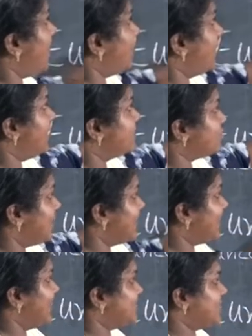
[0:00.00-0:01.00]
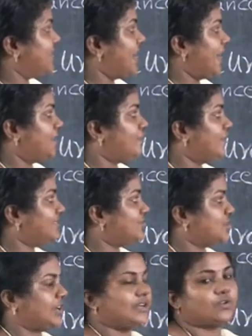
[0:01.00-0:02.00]
Appalachian region and
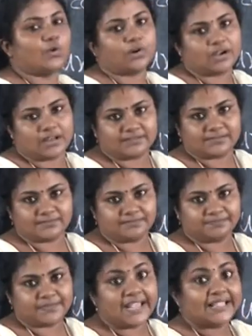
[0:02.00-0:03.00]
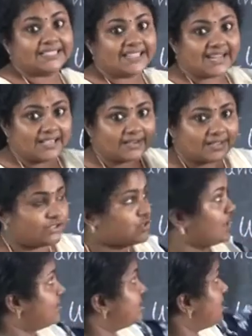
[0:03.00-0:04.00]
Western Kotlas. 3
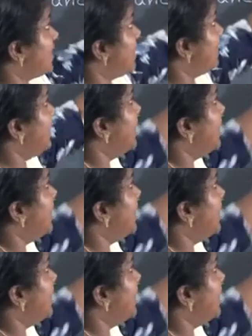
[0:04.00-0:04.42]
regions are